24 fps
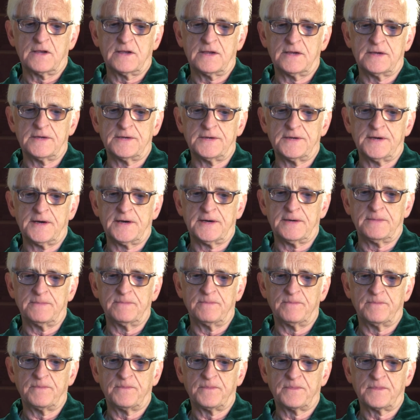And um,
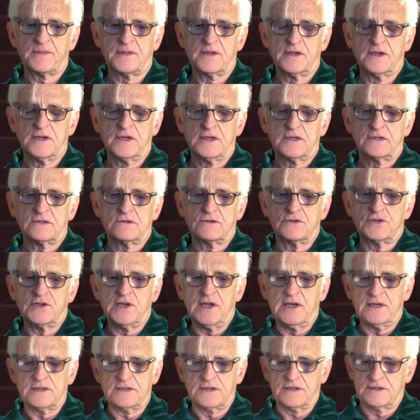so
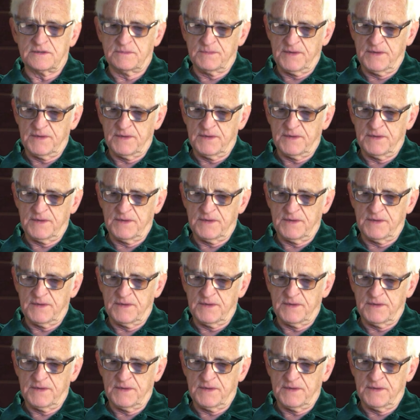she has this